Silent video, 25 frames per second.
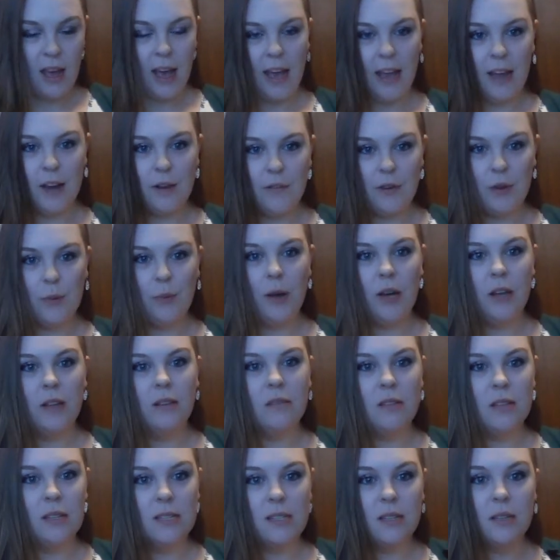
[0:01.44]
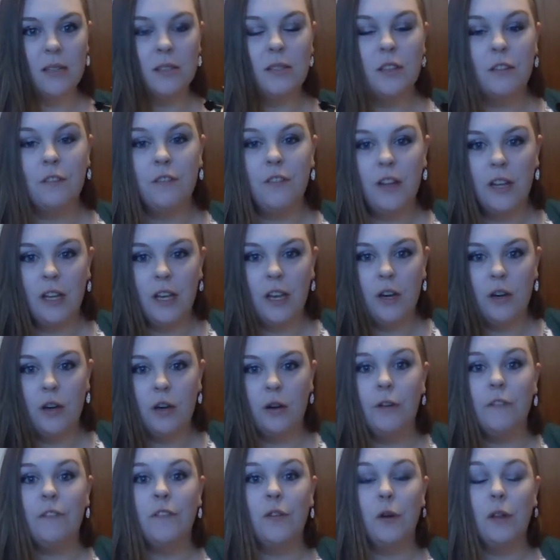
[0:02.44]
Hi everyone, this is the
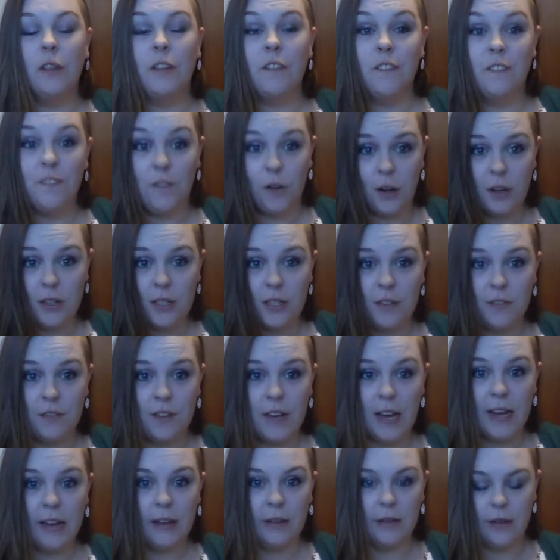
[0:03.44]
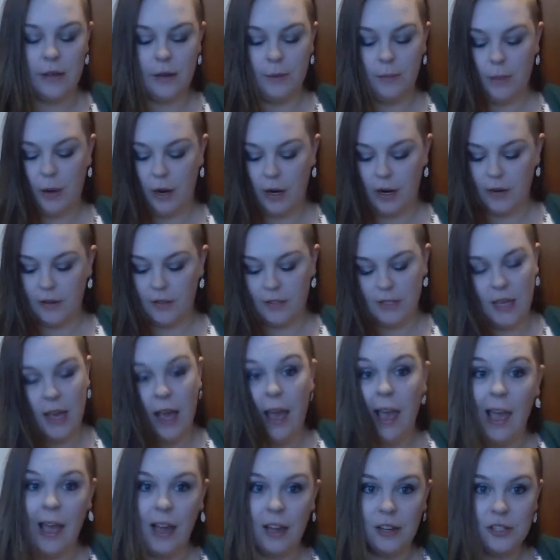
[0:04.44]
video for the first violin part
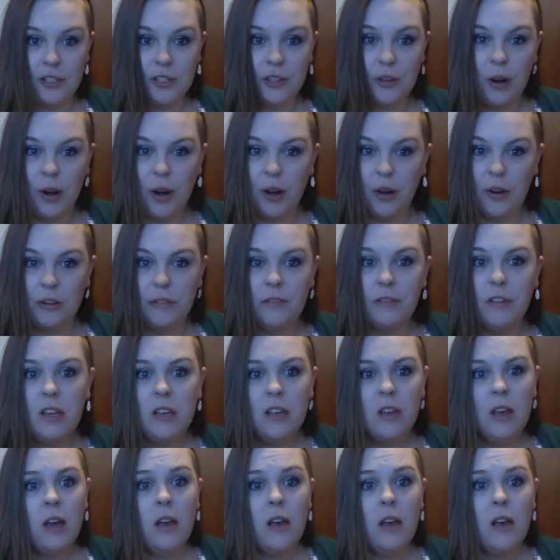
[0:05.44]
to Ash Grove.